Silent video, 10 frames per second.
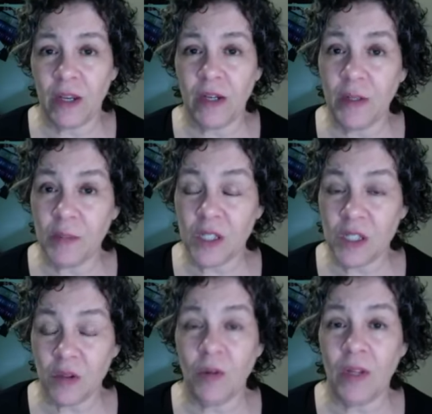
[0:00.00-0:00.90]
And I am
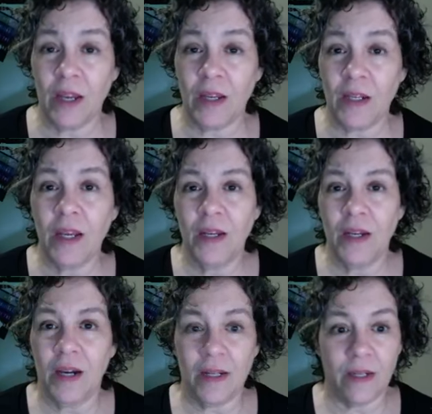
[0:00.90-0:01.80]
so glad
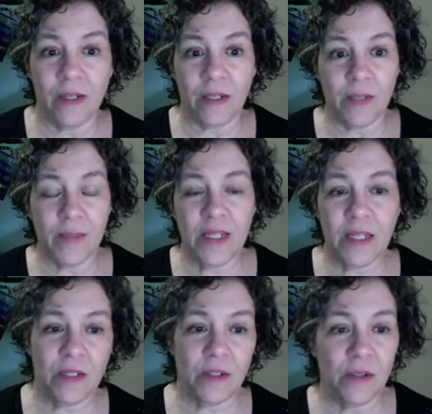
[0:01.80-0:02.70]
I got it on my
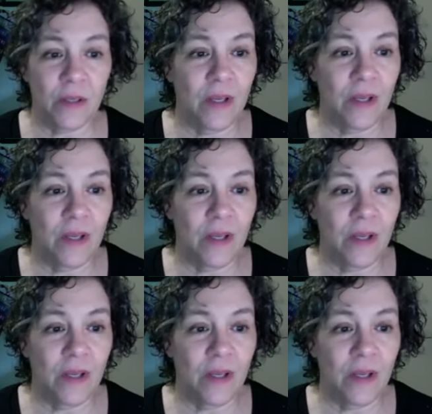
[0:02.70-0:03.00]
Kindle.